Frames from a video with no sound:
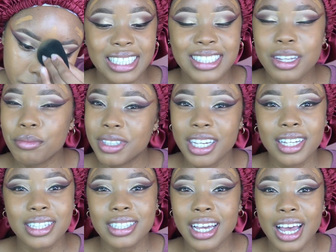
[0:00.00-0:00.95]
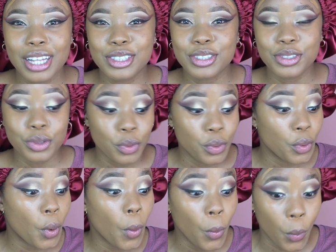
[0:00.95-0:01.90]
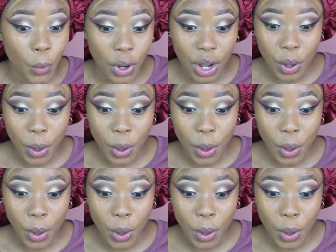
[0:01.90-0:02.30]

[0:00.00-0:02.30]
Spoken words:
something else I had to do. Oh,